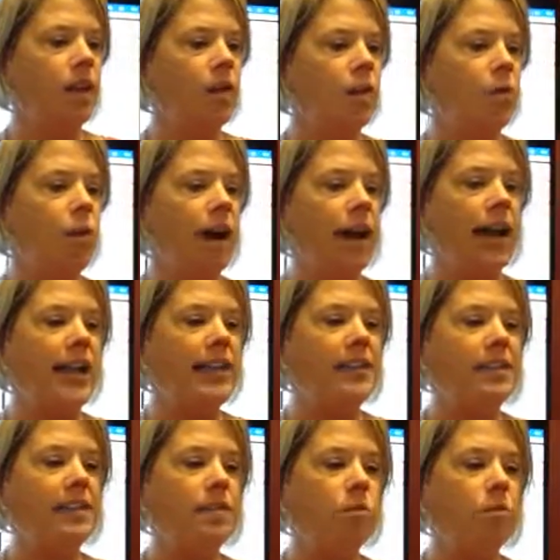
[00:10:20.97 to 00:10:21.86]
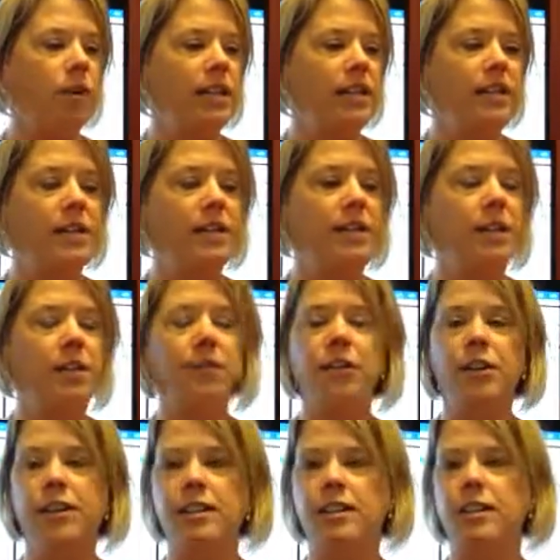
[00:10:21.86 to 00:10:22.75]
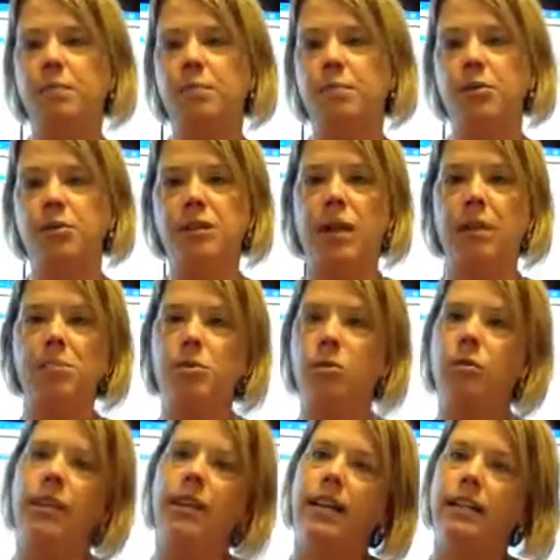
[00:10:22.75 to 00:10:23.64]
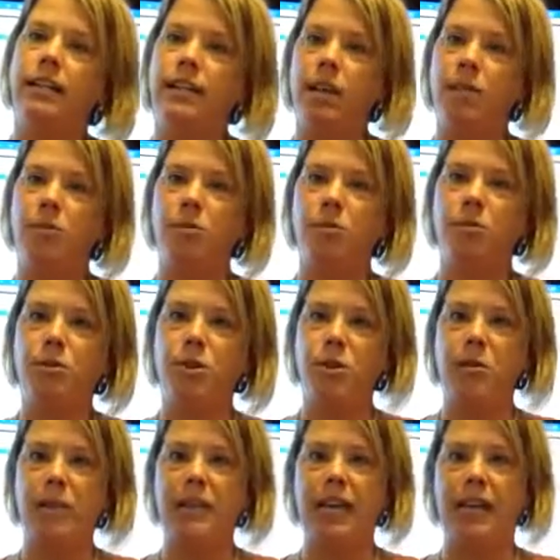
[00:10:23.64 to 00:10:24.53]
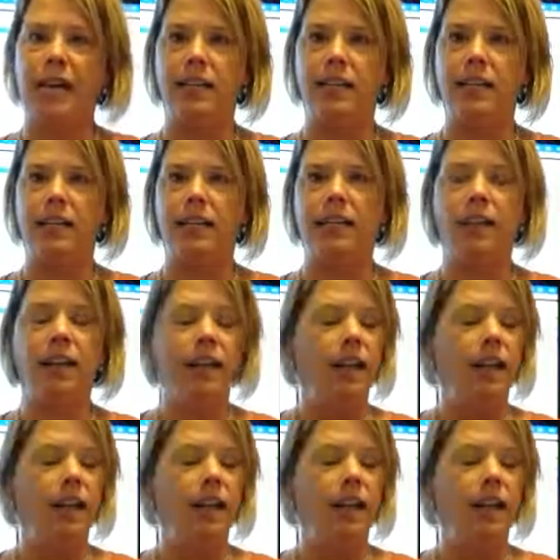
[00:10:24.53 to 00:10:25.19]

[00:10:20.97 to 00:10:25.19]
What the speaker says: What is the difference in perceptual and conceptual subitizing?